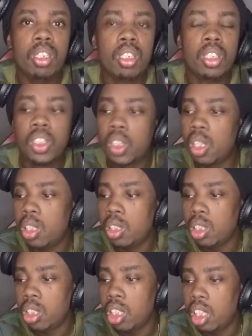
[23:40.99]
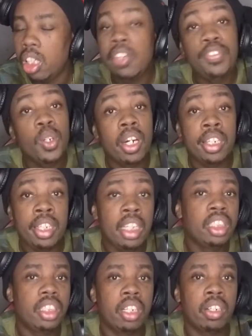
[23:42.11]
So if you are on
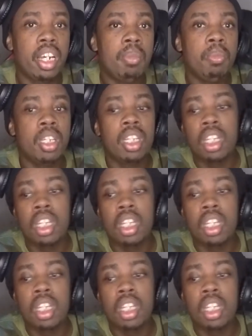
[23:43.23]
Instagram,